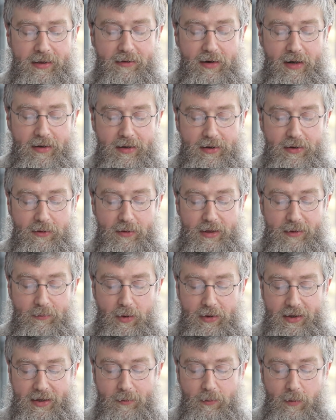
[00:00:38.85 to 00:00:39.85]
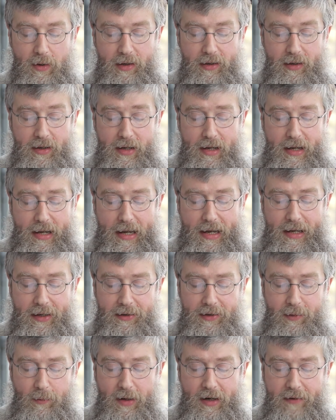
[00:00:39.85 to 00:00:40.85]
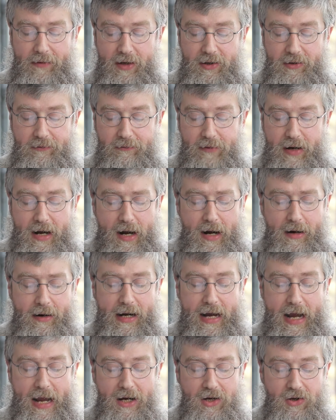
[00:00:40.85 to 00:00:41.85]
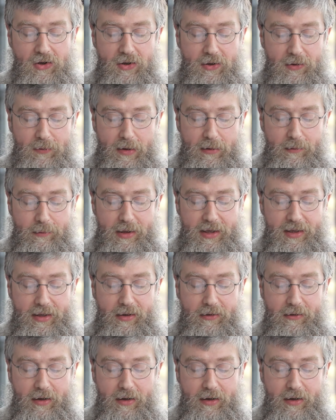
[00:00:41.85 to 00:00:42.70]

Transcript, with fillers: Grunt had always wanted one, and on one of those rare occasions when Mr.